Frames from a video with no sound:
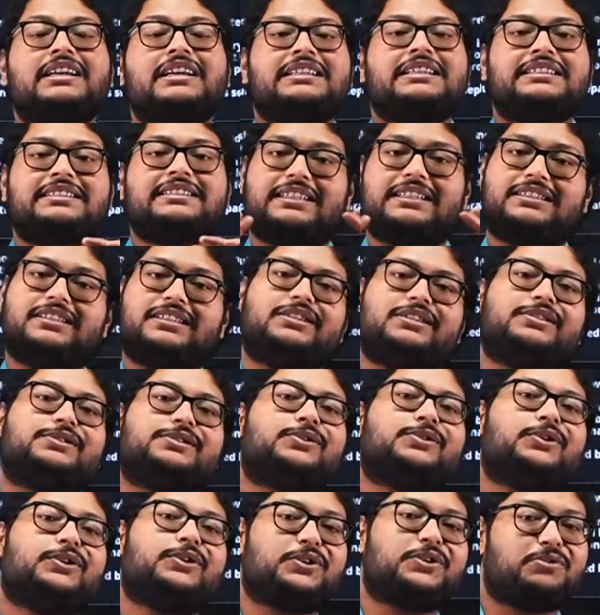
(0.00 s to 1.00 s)
nothing is
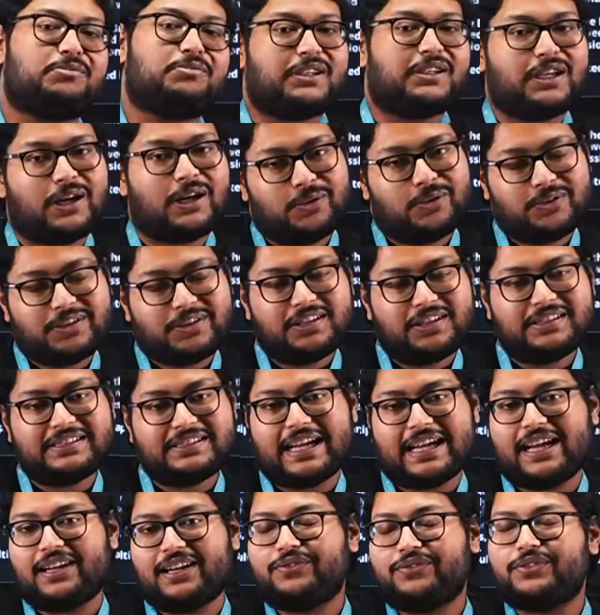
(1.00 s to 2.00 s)
going to be counted,
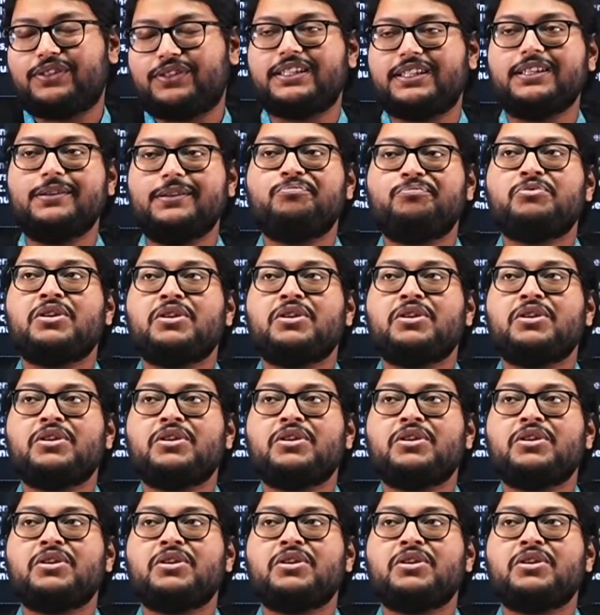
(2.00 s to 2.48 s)
sadly.